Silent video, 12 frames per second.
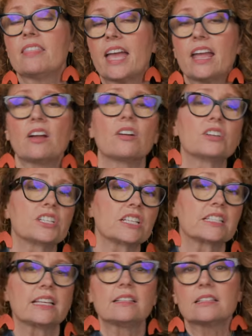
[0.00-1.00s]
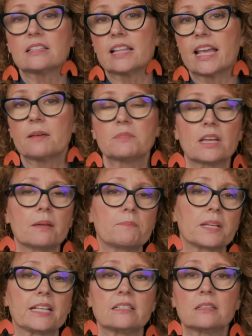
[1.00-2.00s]
they are just getting slammed up
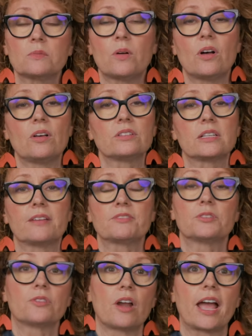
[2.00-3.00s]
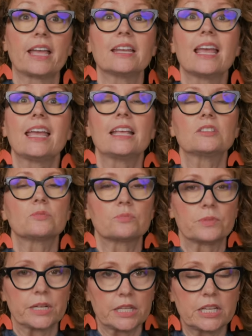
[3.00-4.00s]
against the walls left and right. It's
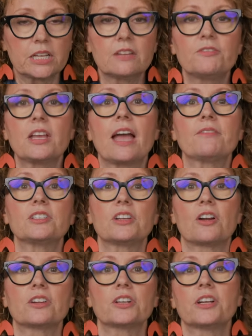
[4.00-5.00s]
really good if you have a darker